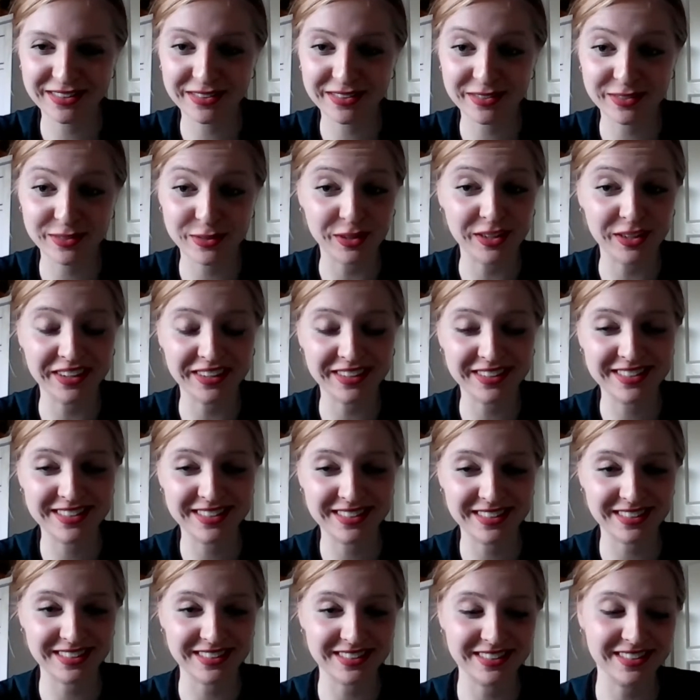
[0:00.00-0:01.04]
joining on,
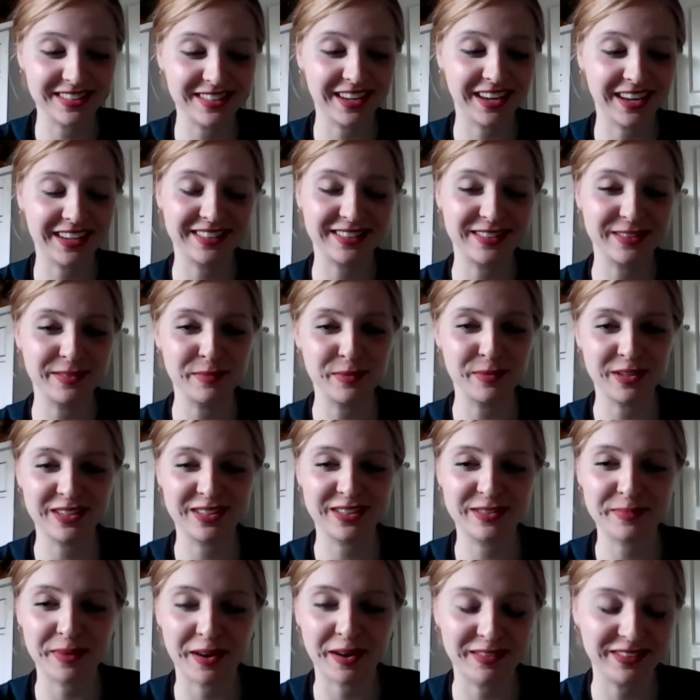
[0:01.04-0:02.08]
us today because the
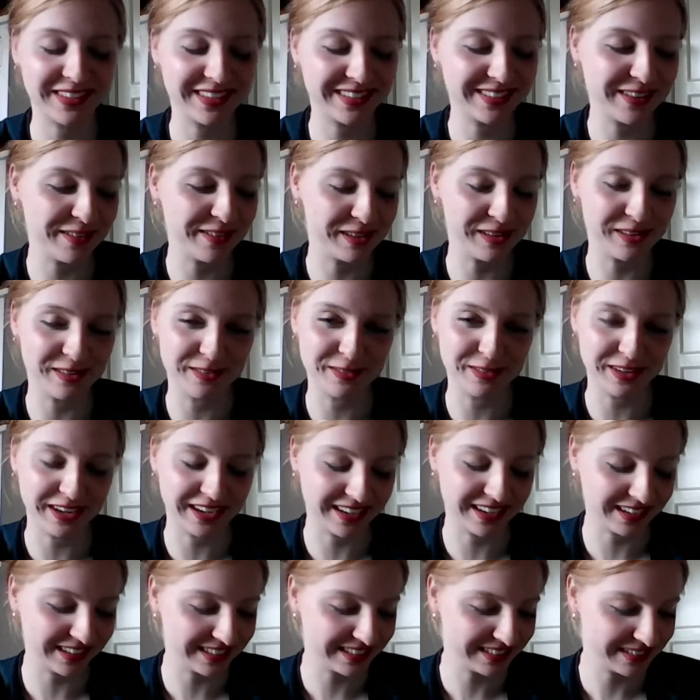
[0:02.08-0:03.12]
British pound can go a long way,
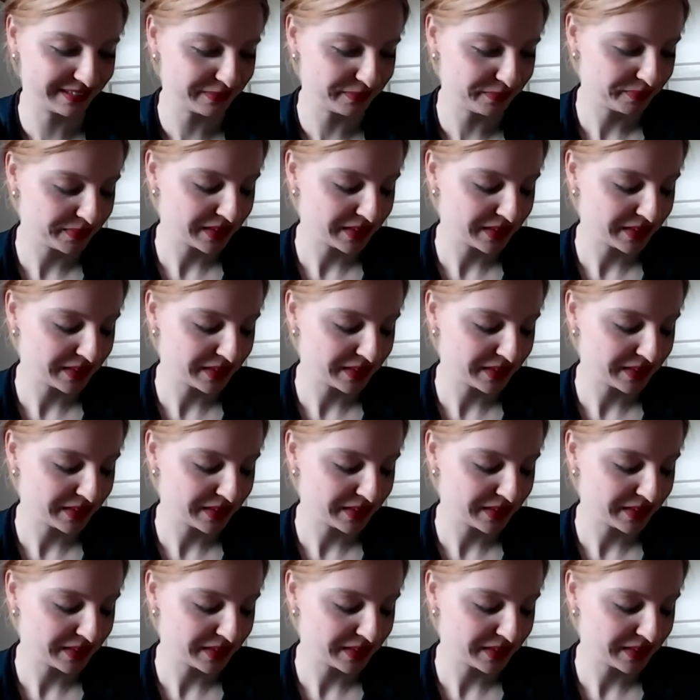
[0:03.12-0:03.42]
guys.